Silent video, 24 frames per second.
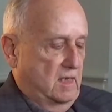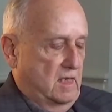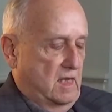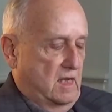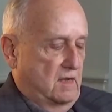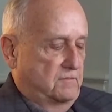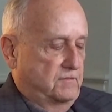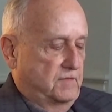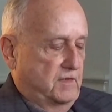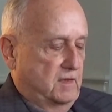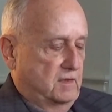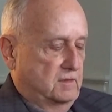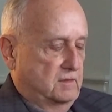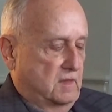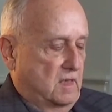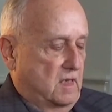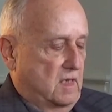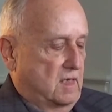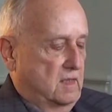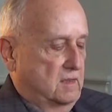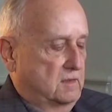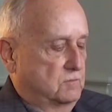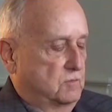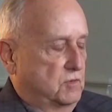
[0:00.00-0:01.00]
I felt
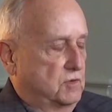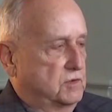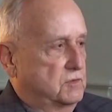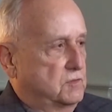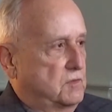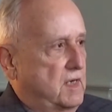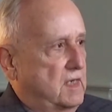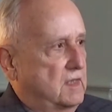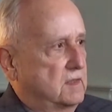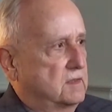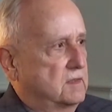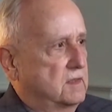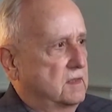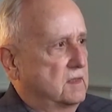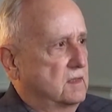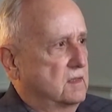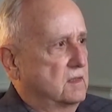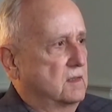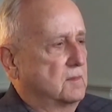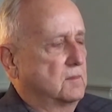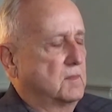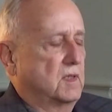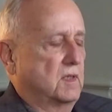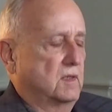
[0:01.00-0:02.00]
God was right
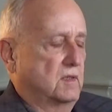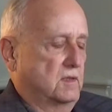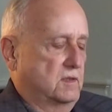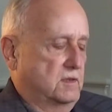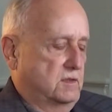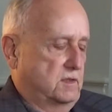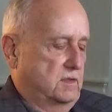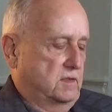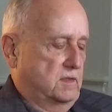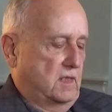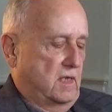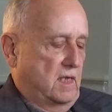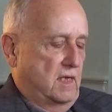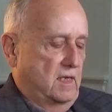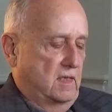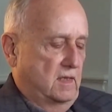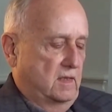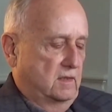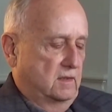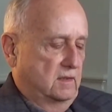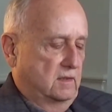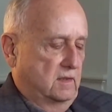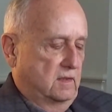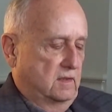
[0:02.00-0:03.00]
there among us,
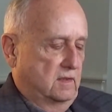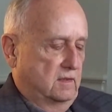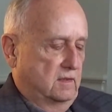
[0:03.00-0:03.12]
and